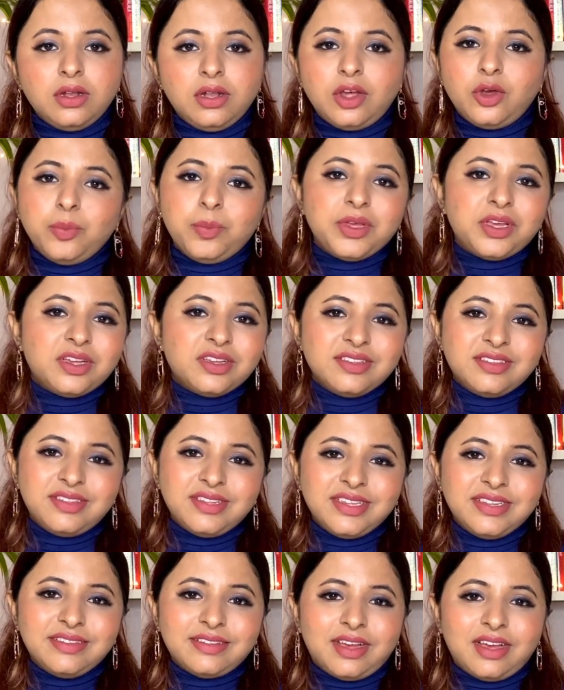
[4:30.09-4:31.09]
Now because
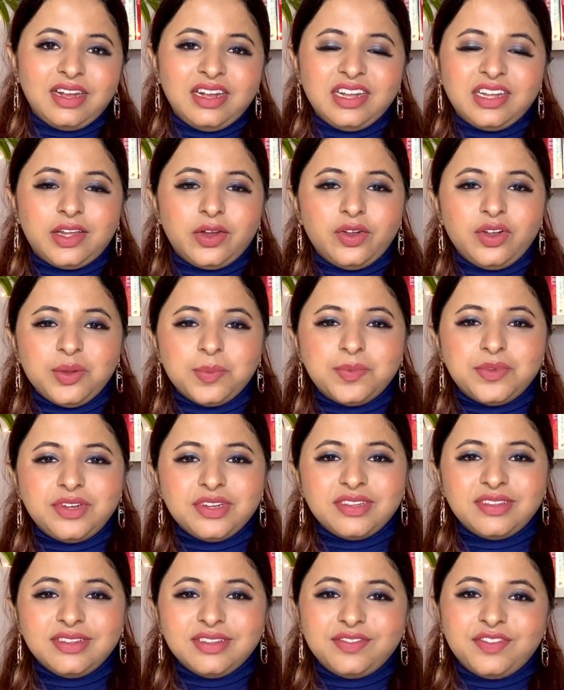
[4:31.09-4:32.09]
these are liquid
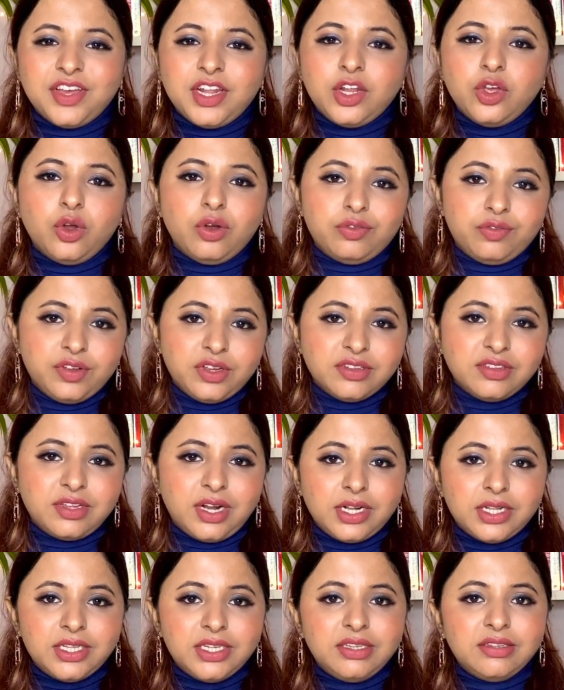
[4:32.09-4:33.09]
lipsticks, it's very obvious
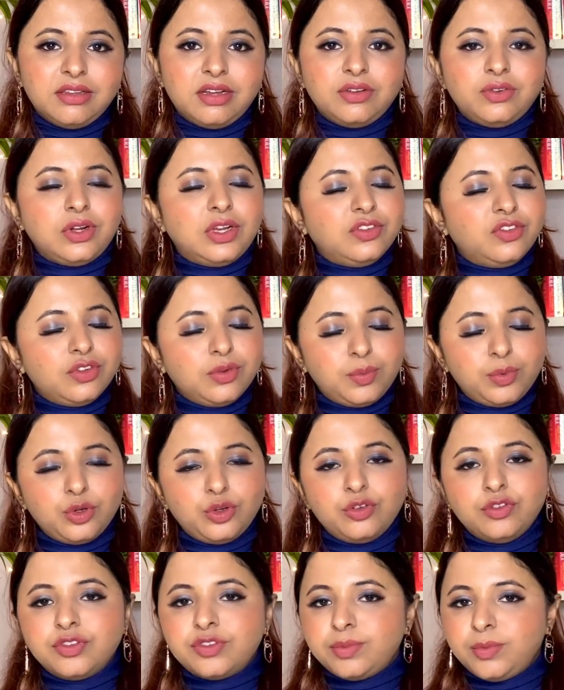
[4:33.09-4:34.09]
that these are transfer
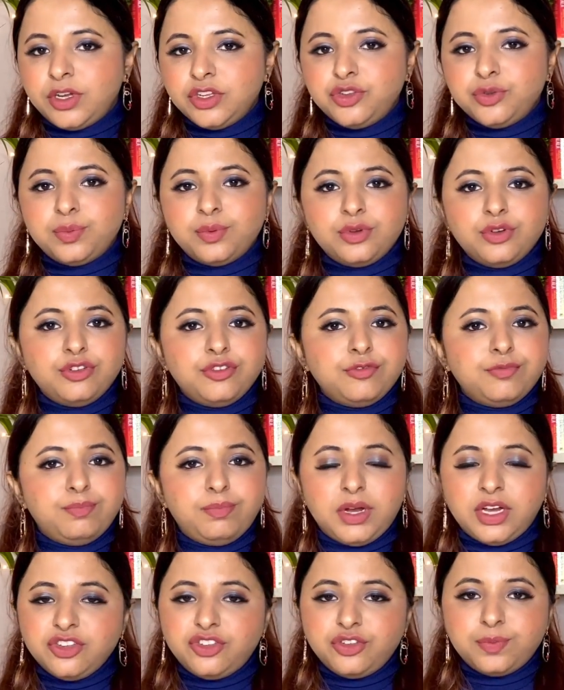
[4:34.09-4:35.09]
proof, smudge proof,
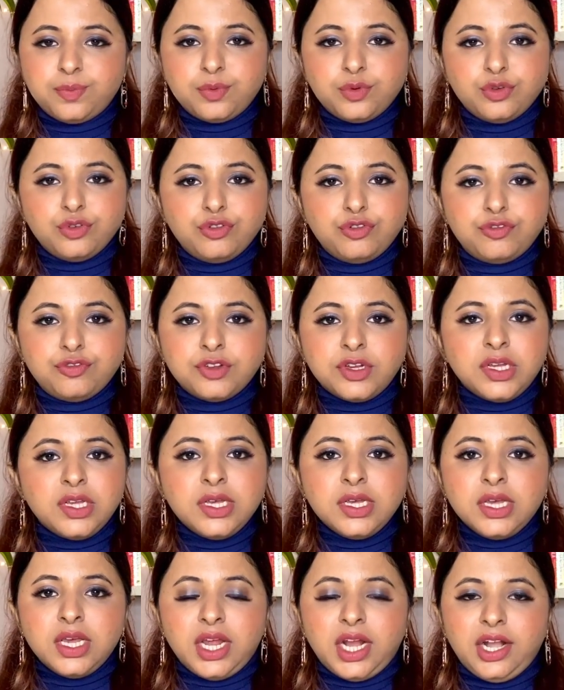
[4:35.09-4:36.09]
budge proof,
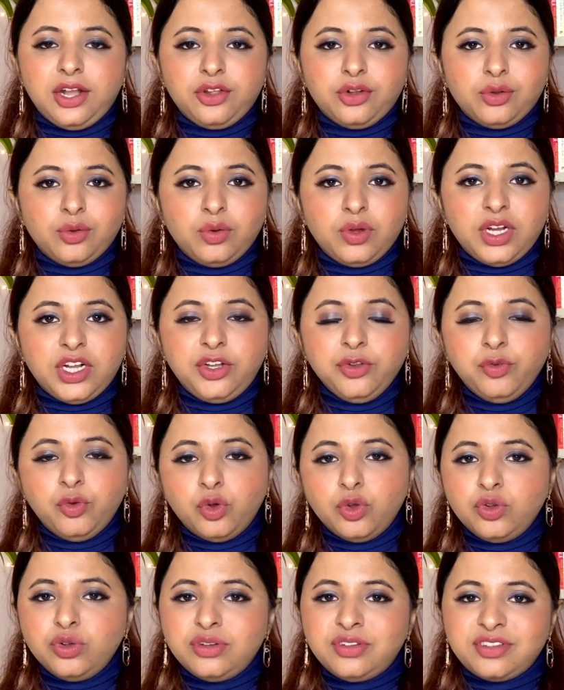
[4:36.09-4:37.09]
and you know it
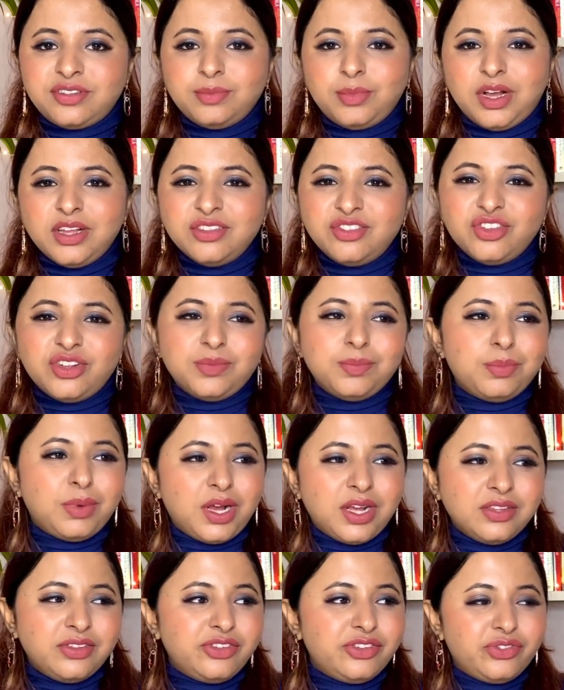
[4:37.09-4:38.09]
won't smudge and
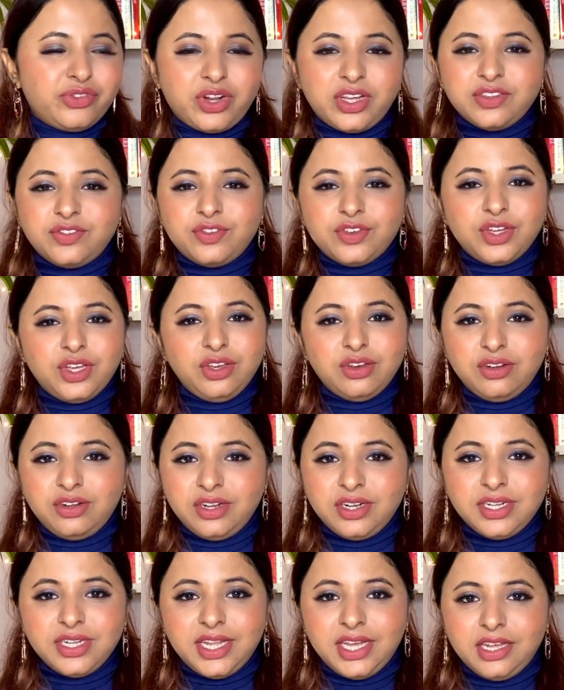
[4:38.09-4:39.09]
budge and transfer here
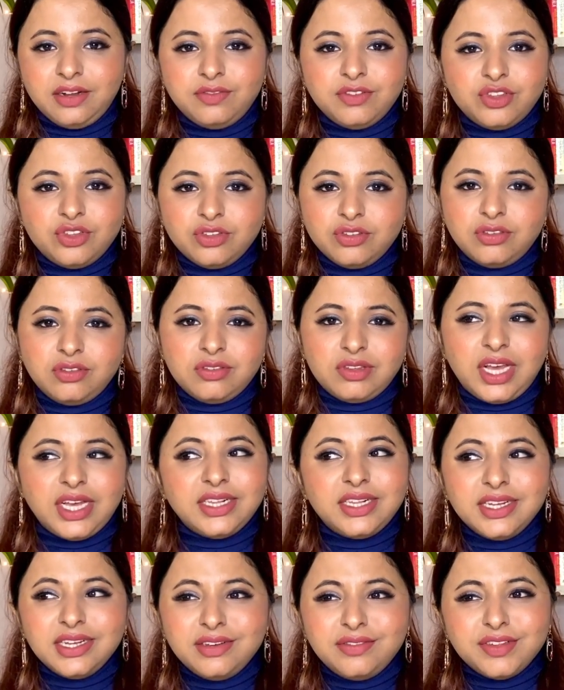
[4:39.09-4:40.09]
and there, which is I
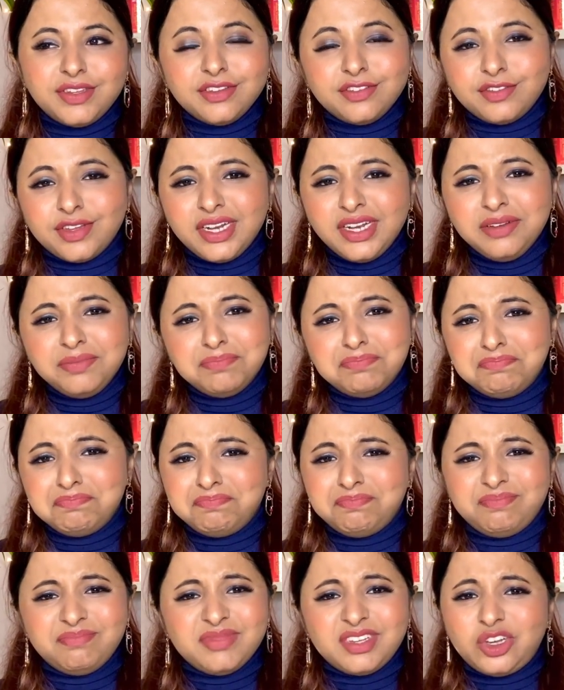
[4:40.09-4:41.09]
think which is very
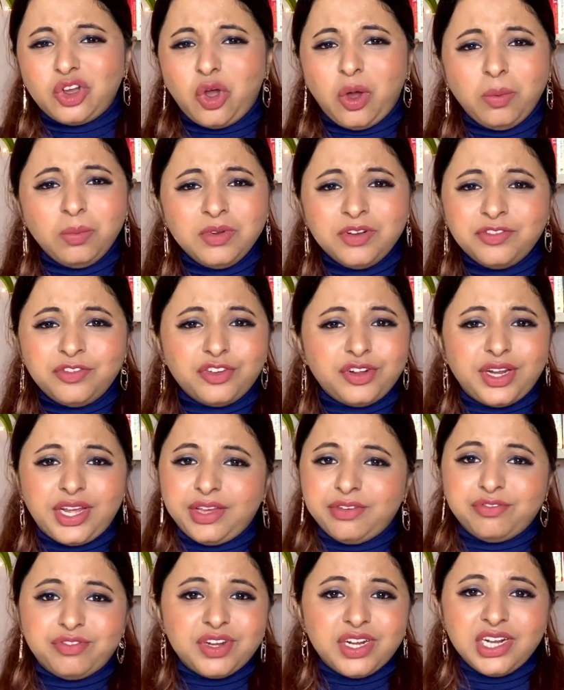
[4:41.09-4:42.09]
common for
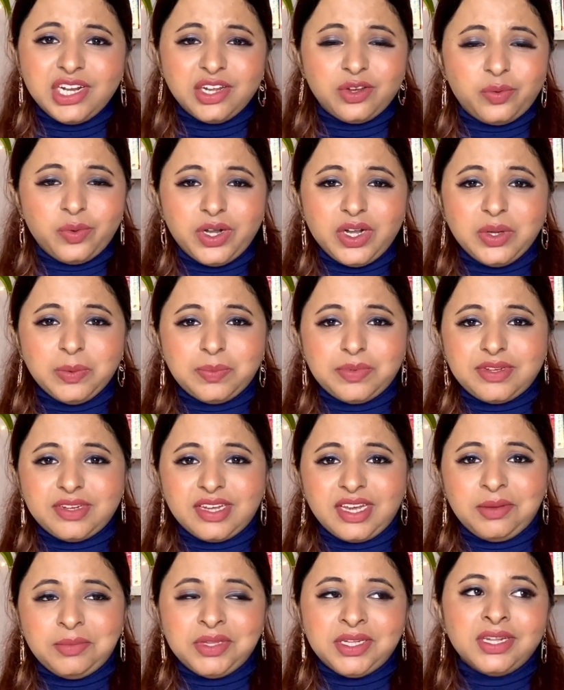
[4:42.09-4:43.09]
every liquid
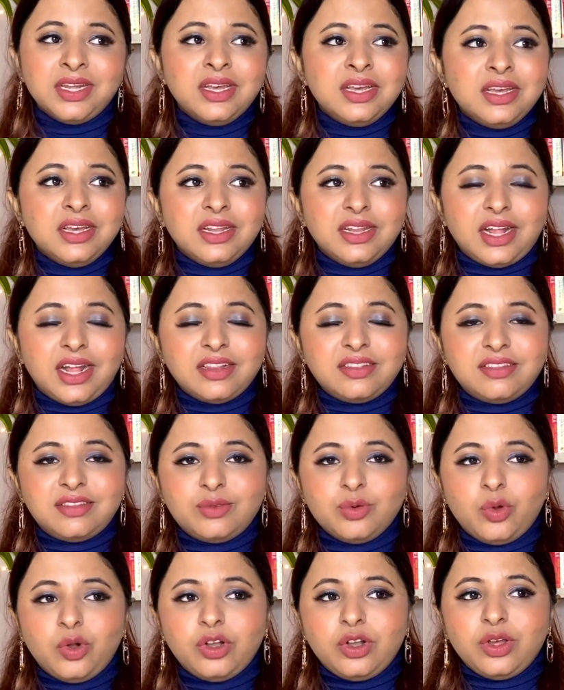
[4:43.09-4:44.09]
lipstick. I mean, that's
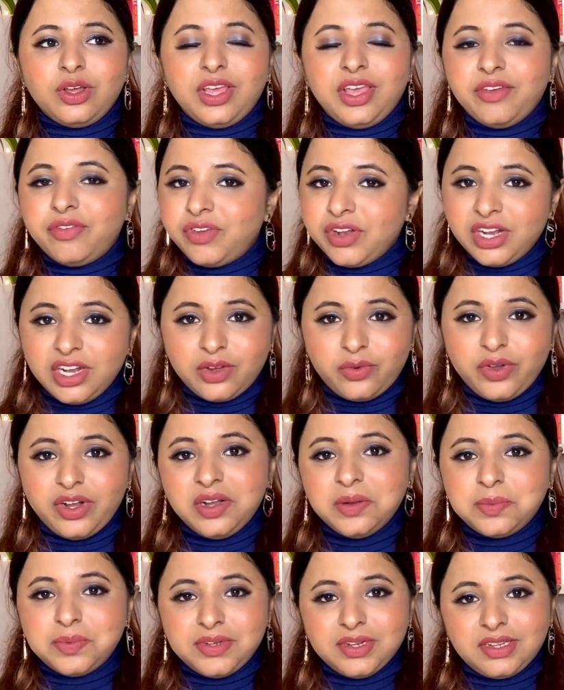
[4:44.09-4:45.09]
what every liquid
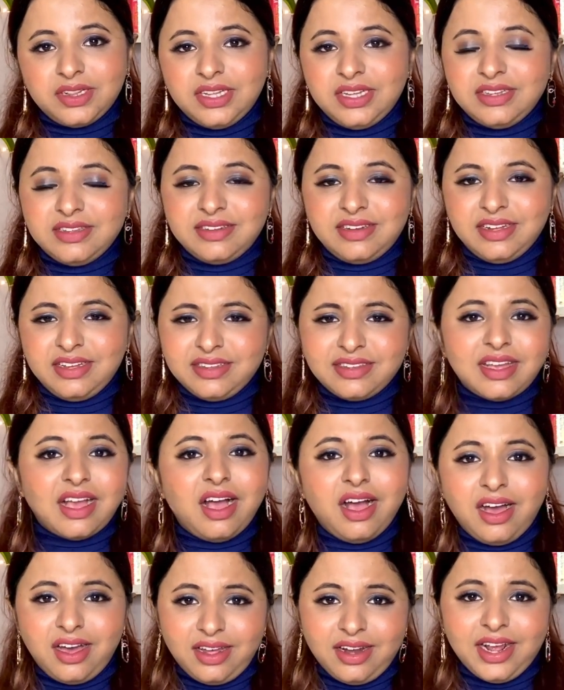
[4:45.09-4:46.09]
lipstick these days
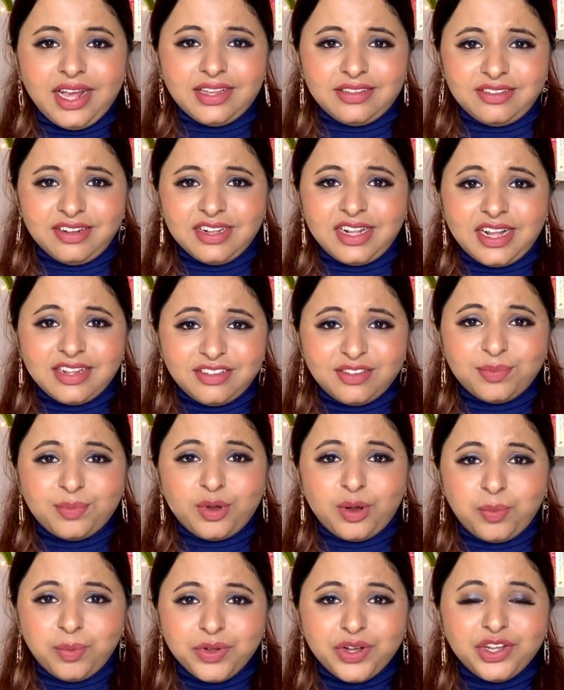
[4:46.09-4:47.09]
are actually. That's the
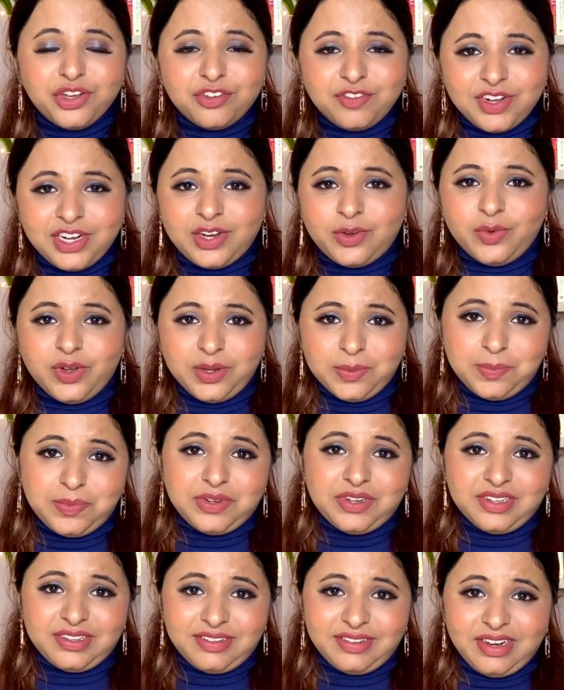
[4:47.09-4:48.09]
property of liquid
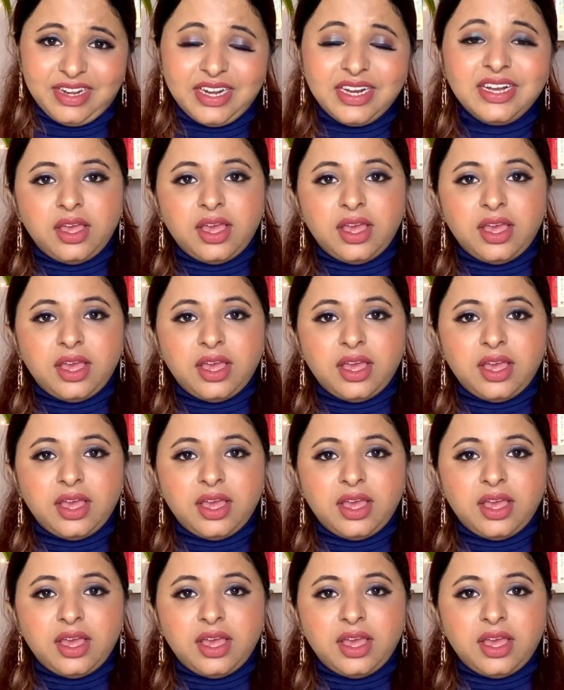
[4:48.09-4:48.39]
lipsticks, right?